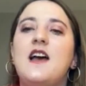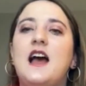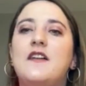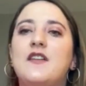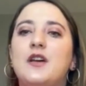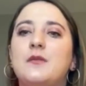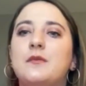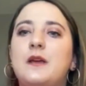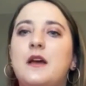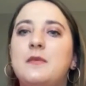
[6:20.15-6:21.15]
I have a good
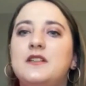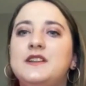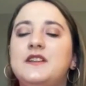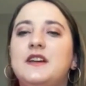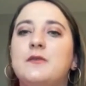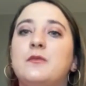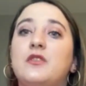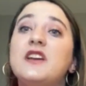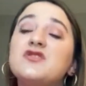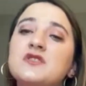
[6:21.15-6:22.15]
ability to get
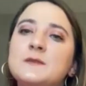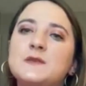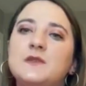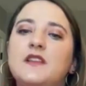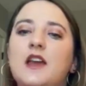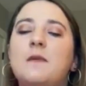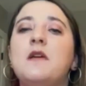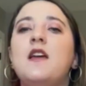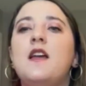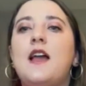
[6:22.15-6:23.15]
relationships with them,
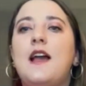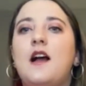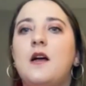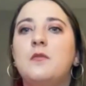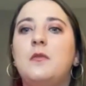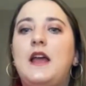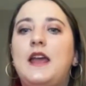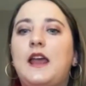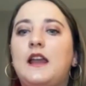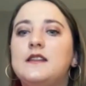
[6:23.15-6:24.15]

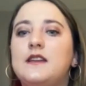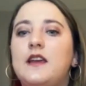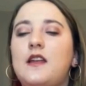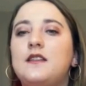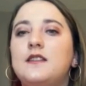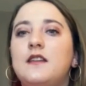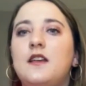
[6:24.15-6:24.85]
and get